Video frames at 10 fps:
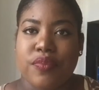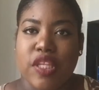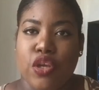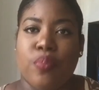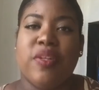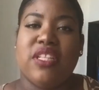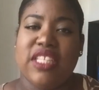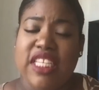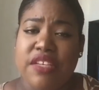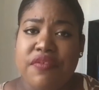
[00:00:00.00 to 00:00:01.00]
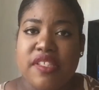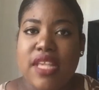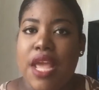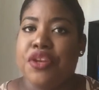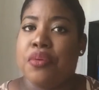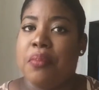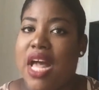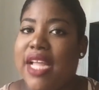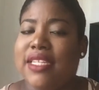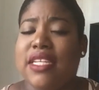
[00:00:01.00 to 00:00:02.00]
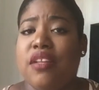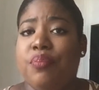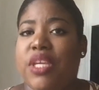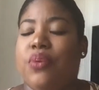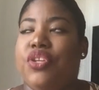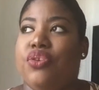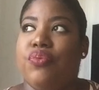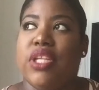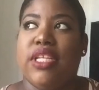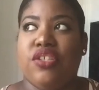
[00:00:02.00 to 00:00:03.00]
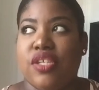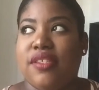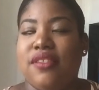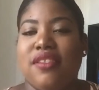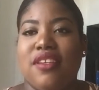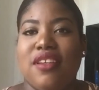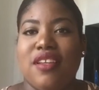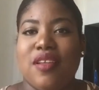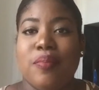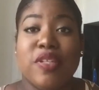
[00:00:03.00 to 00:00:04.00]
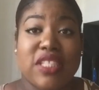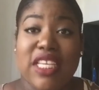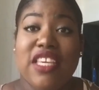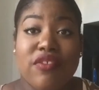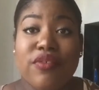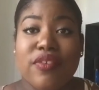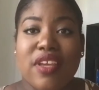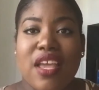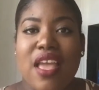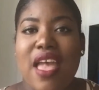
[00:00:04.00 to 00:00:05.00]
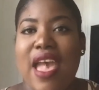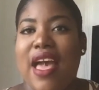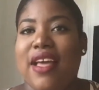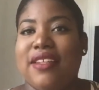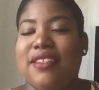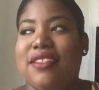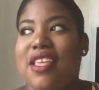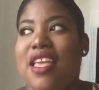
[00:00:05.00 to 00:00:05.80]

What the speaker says: your beliefs and your mind can be when you really just believe. And